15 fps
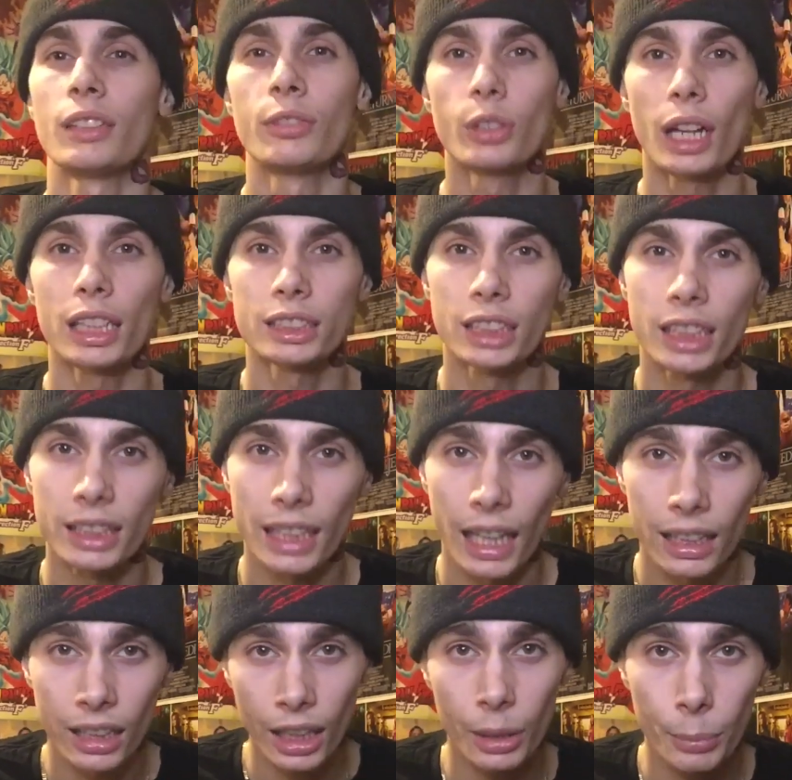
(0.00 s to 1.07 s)
If you guys could hit
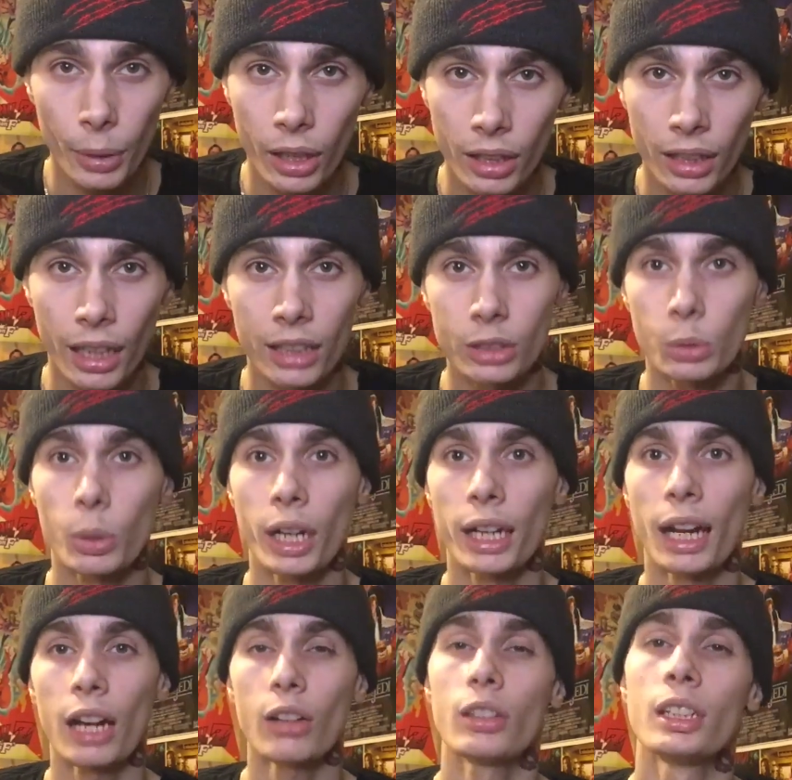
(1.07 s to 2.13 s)
that like button on your way
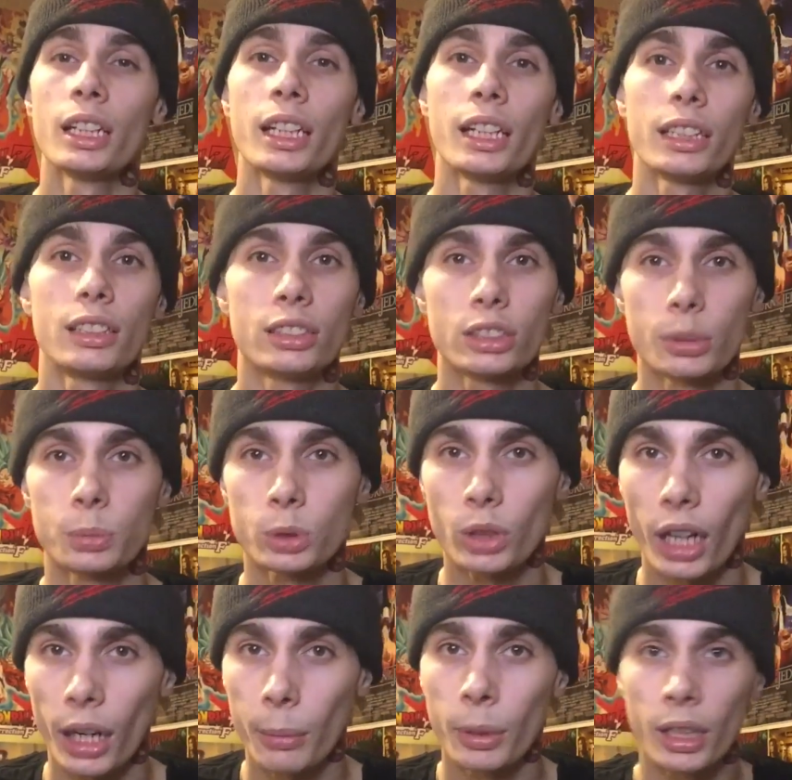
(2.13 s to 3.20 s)
out, hit the
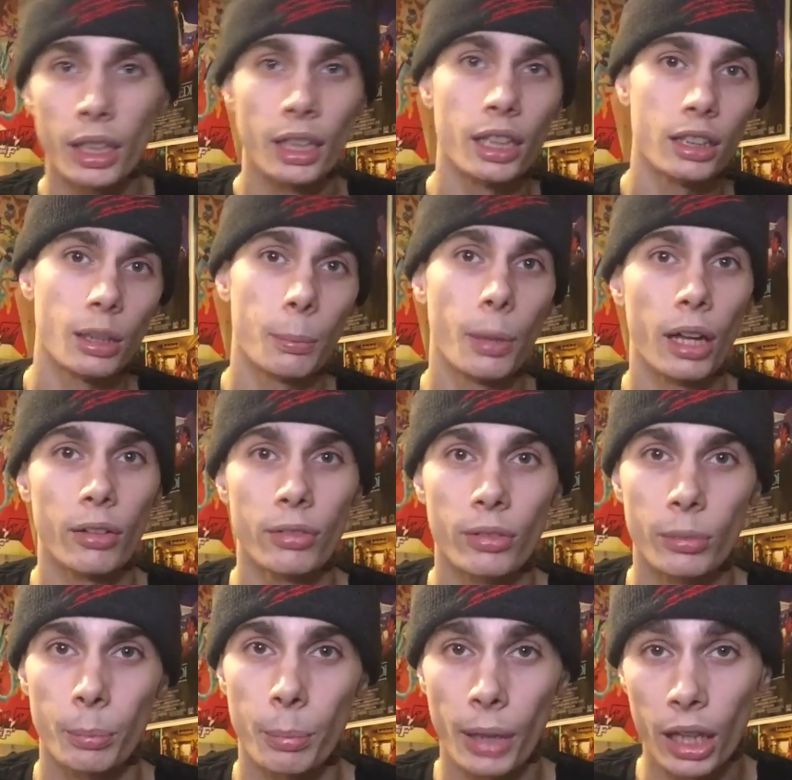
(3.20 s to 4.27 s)
subscribe, hit the
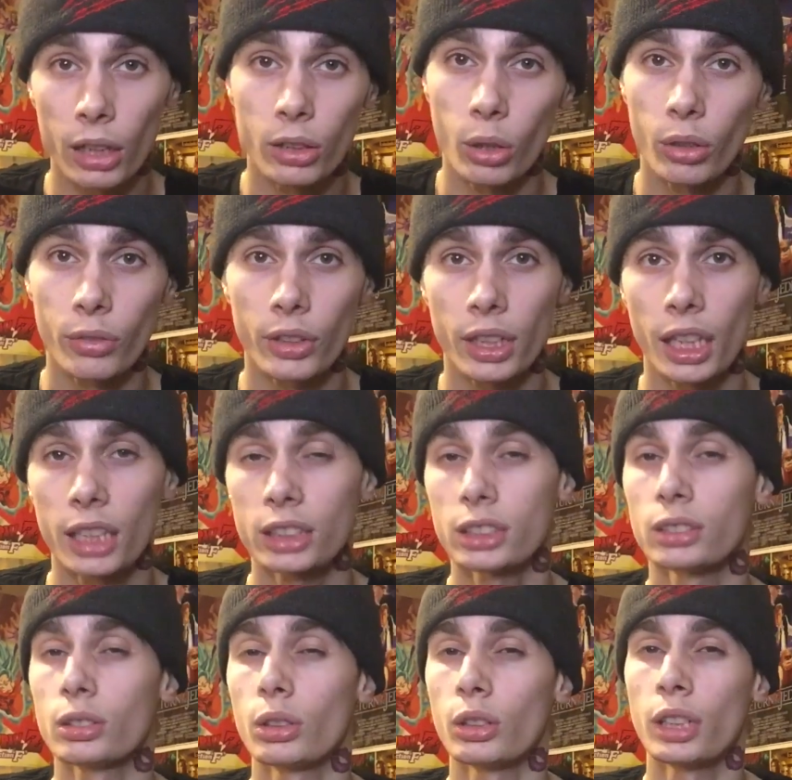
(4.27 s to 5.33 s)
bell
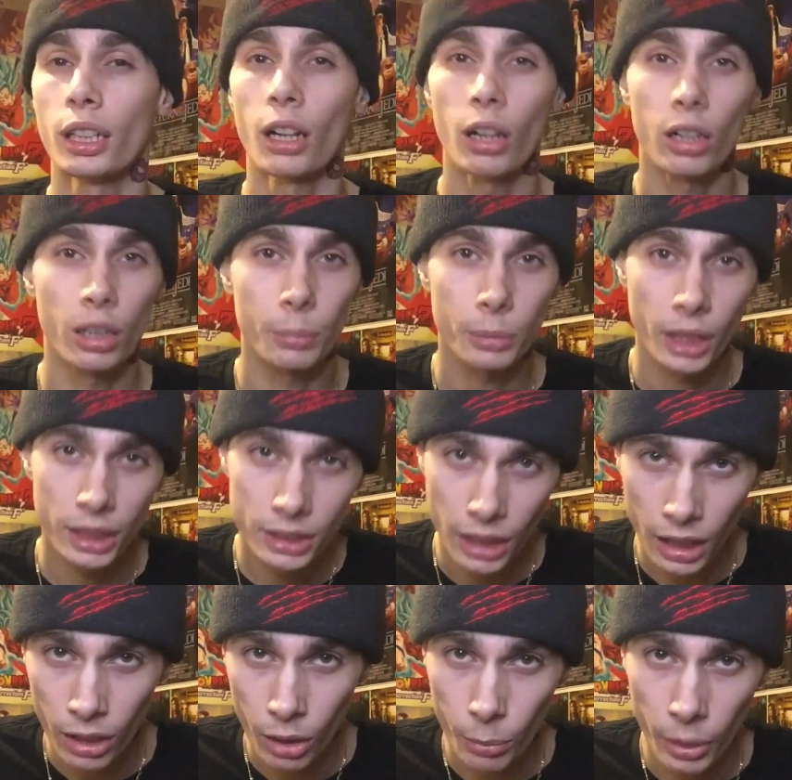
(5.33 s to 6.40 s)
notification so you get all updates
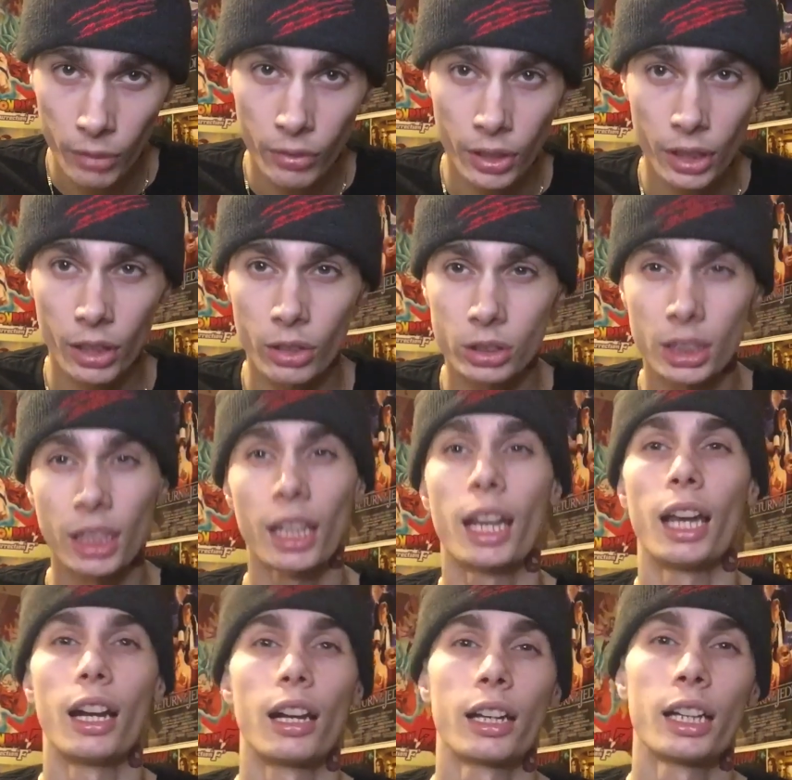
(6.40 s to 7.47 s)
on all my videos,
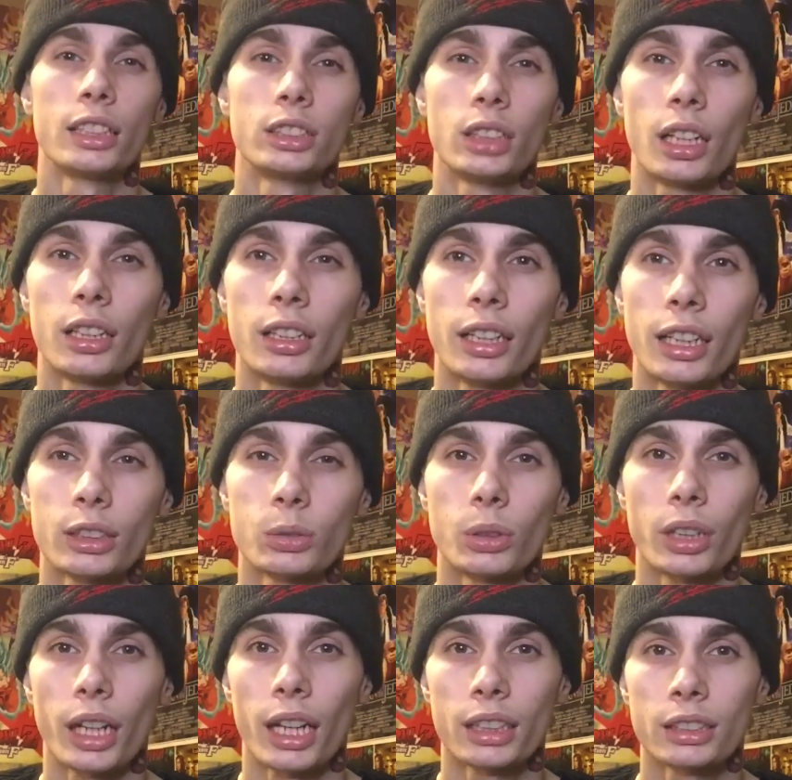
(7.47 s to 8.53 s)
and I'll catch you on the next
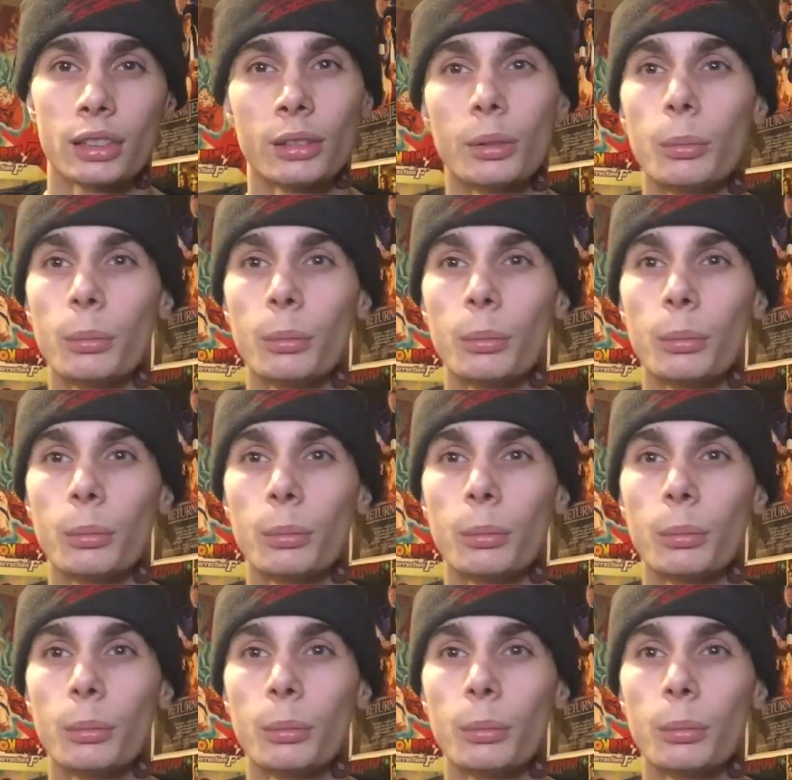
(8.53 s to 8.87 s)
one, guys.